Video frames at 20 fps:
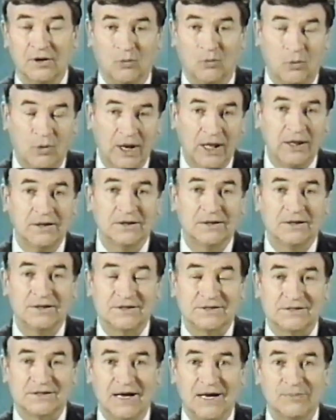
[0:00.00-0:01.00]
Well,
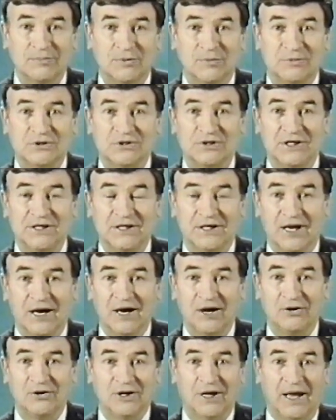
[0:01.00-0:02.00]
stop the machine
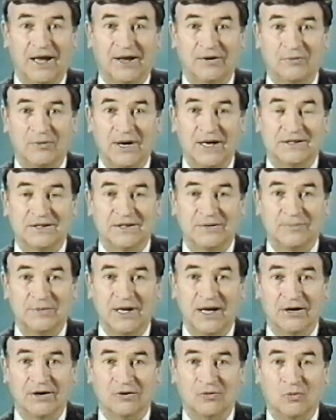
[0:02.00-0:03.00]
now and write them
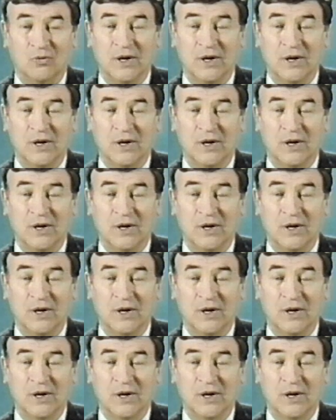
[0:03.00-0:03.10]
down,